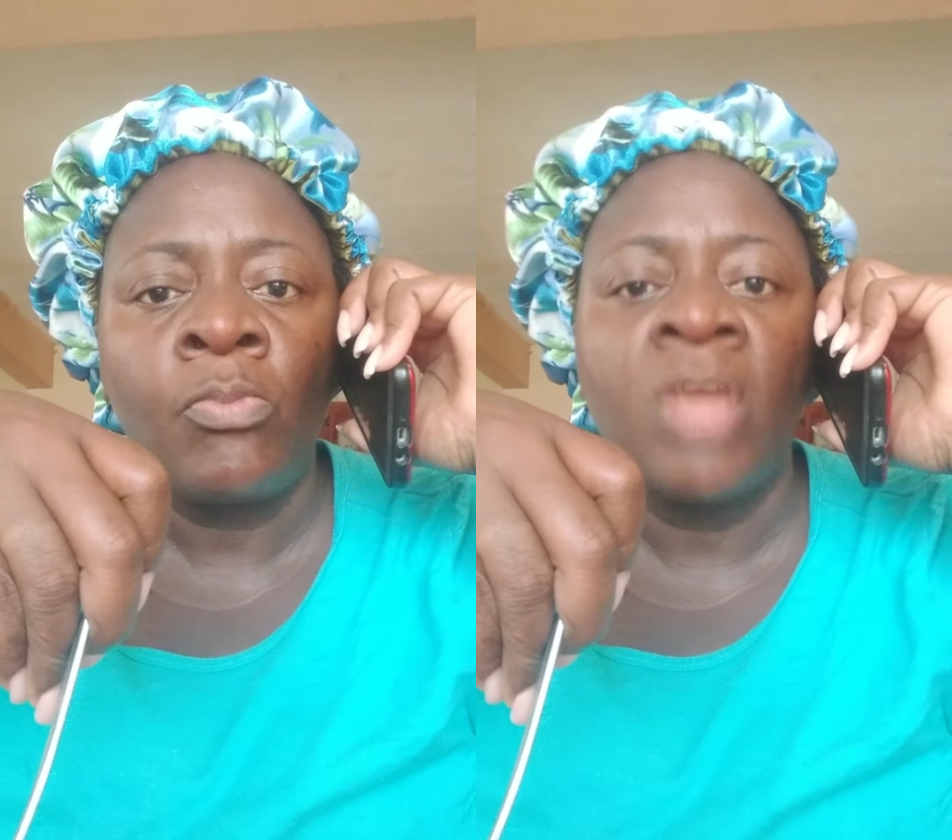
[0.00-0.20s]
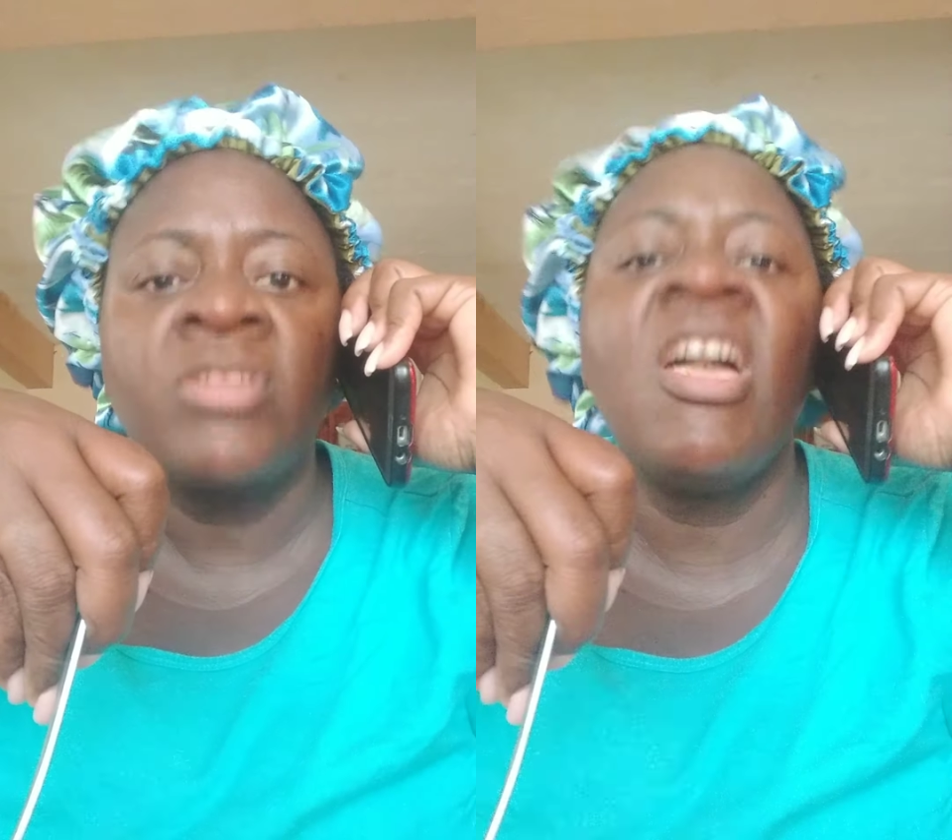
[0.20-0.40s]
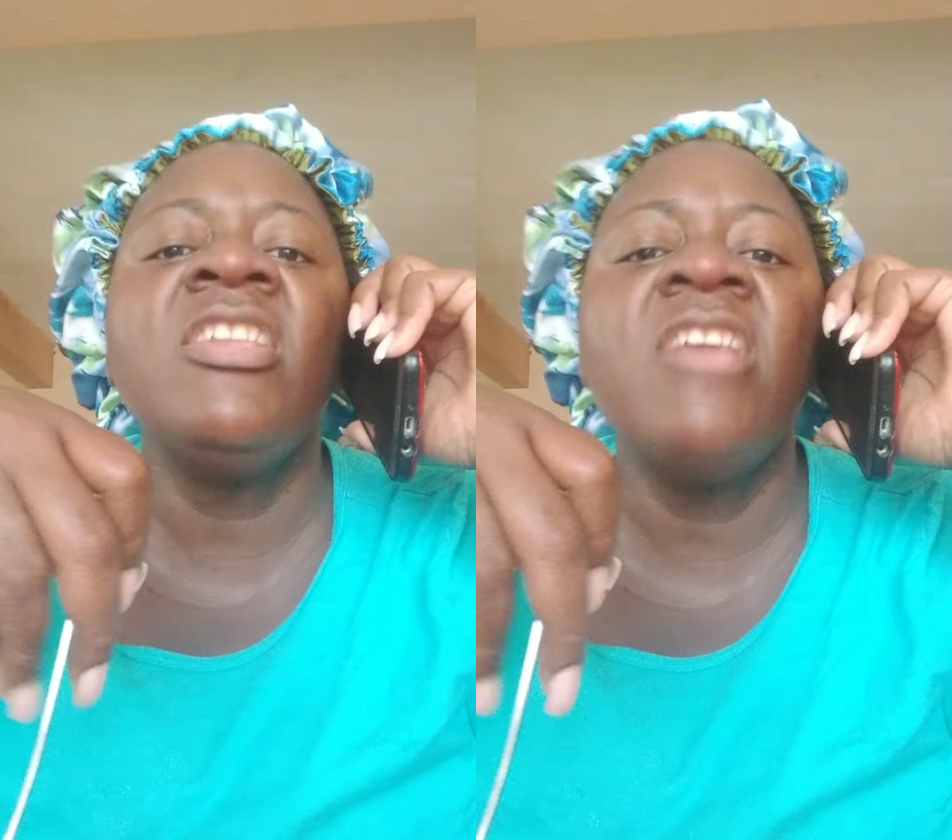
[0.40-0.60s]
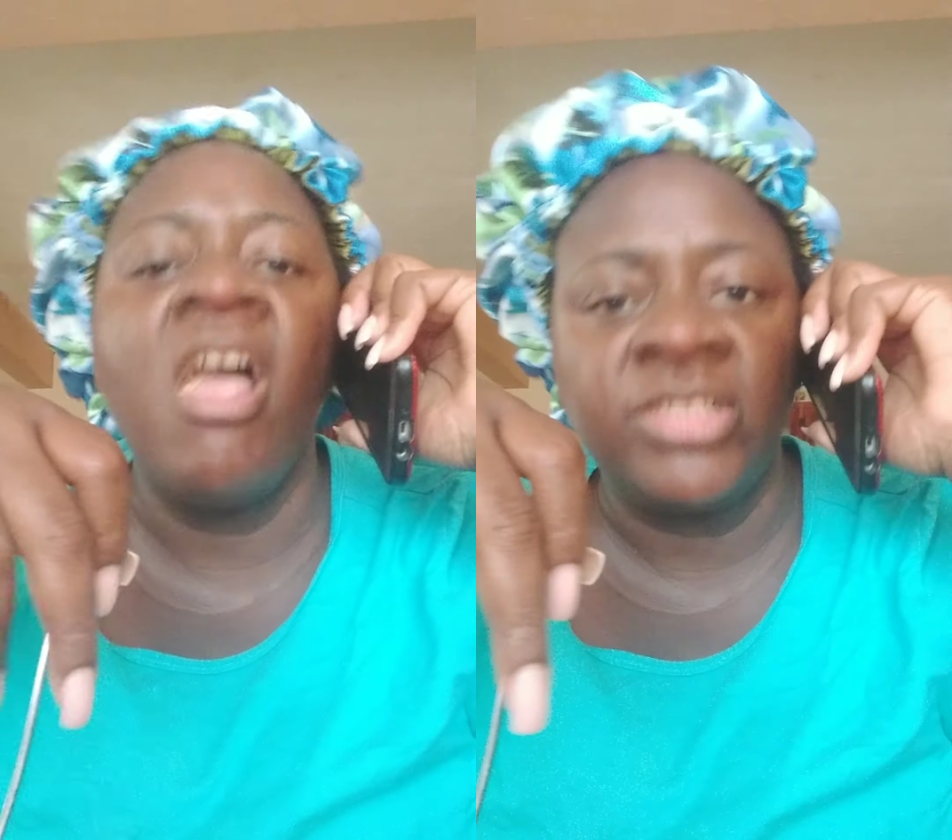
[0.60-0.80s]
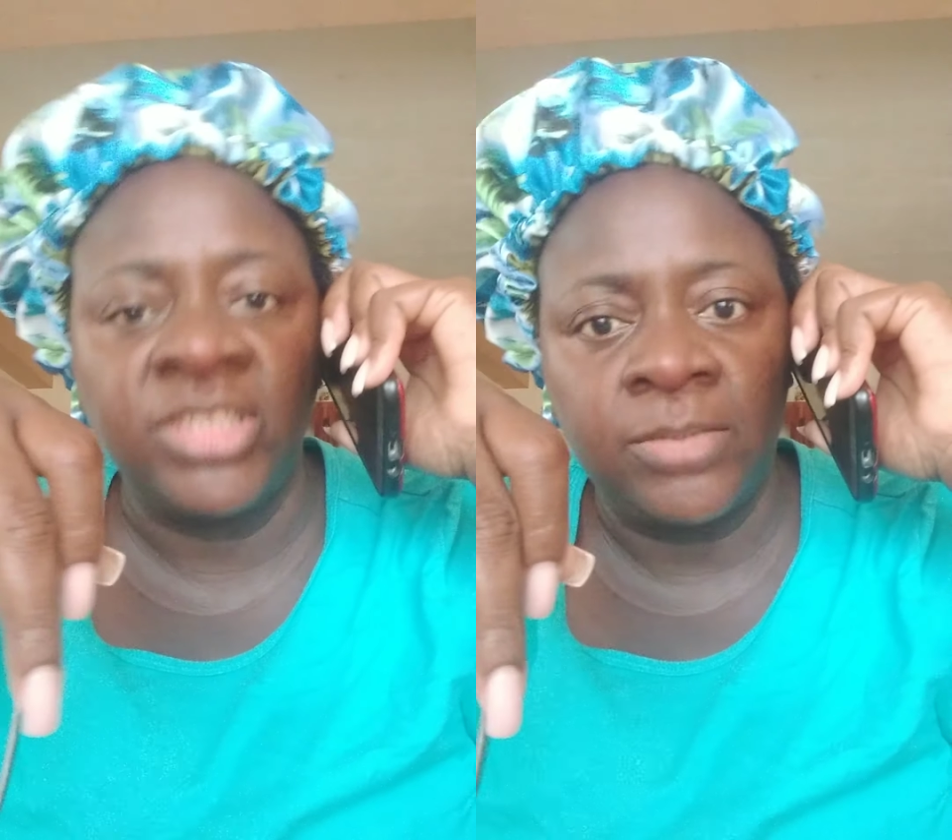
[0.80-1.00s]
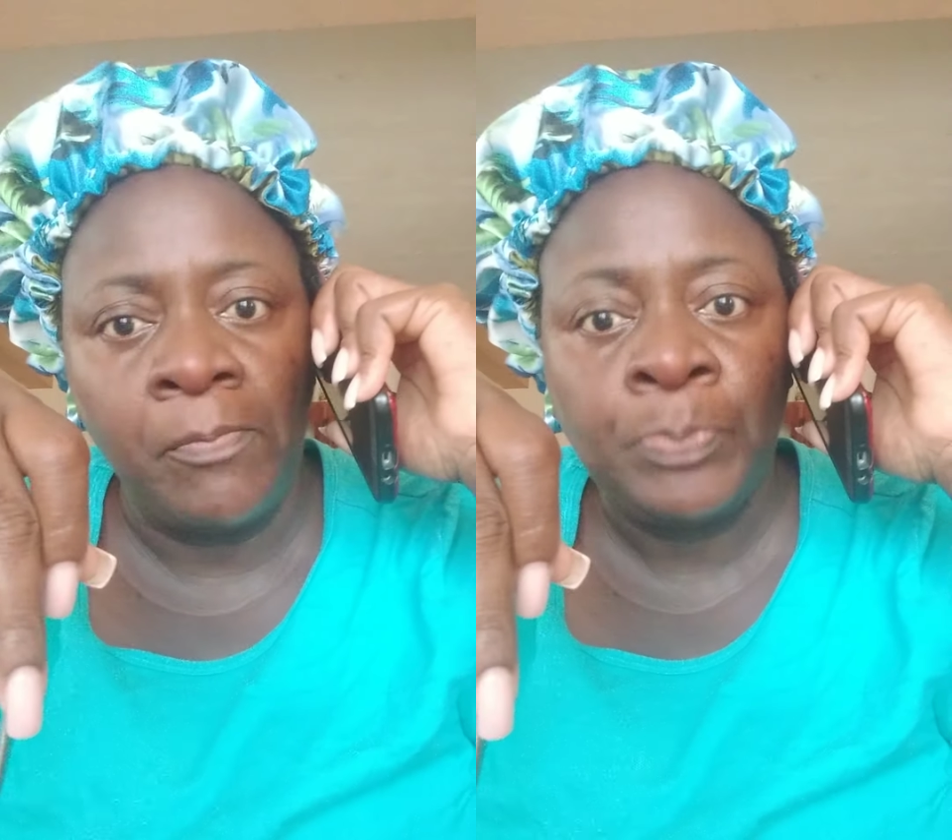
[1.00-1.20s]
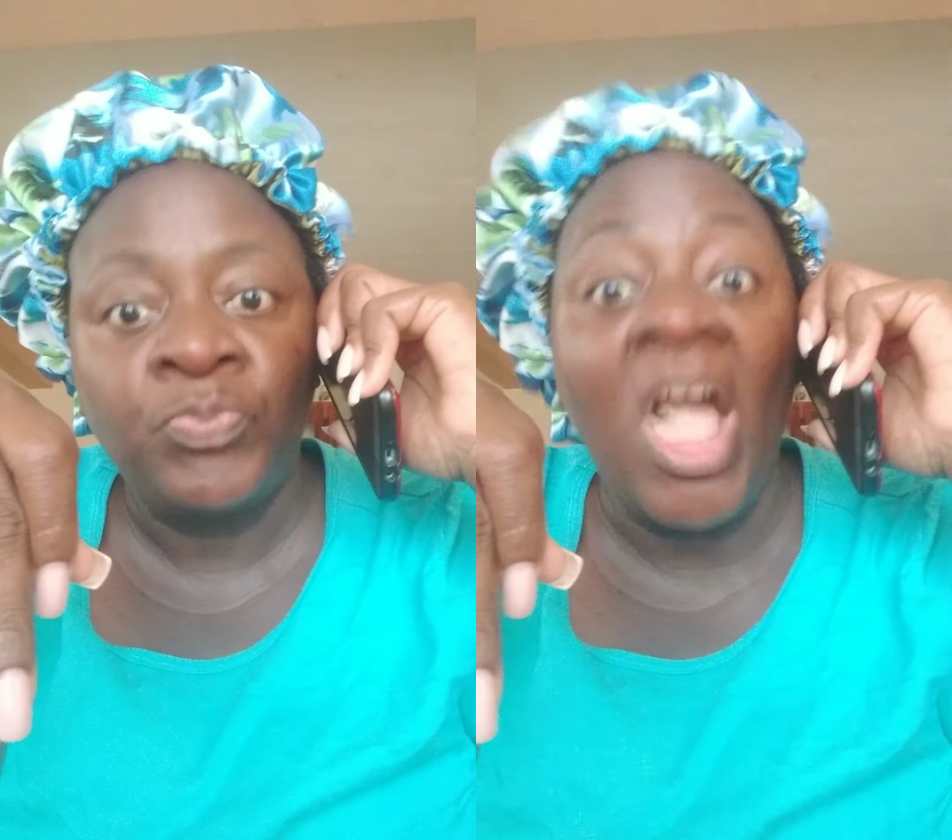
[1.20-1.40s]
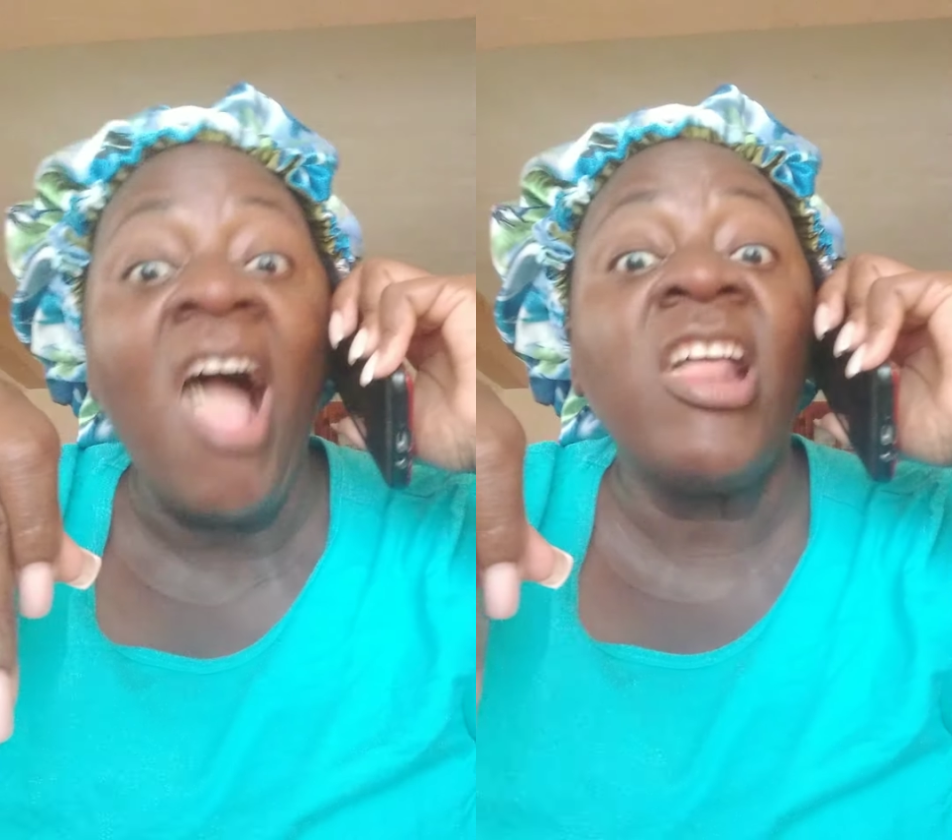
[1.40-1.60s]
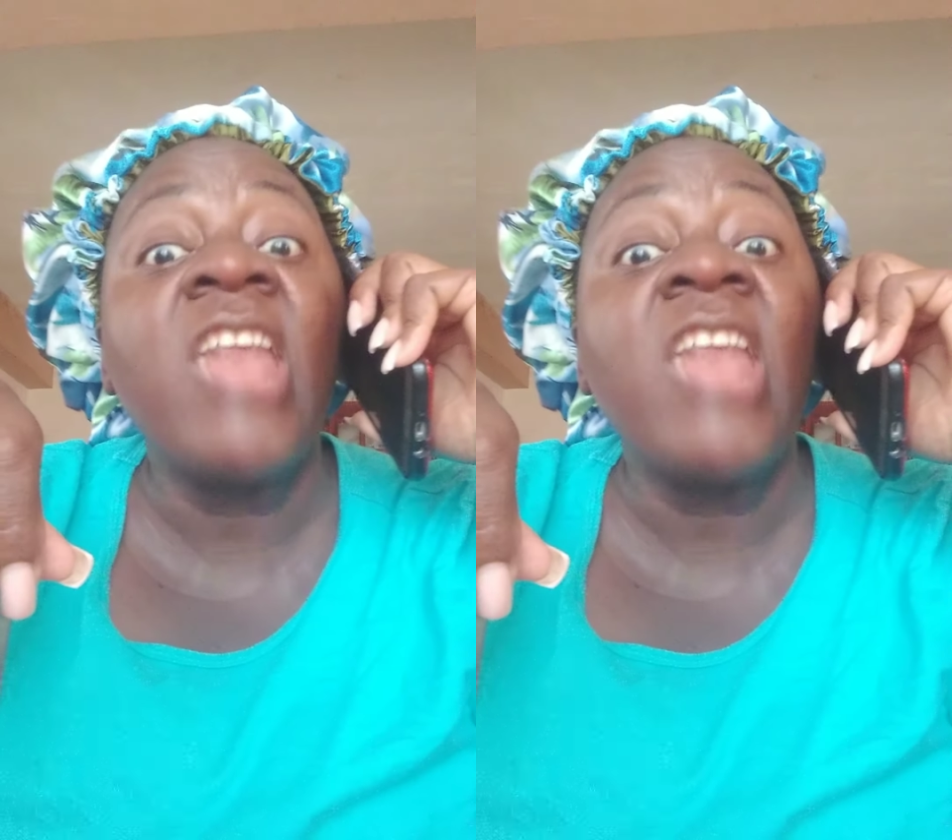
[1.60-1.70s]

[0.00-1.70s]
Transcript: yes. All of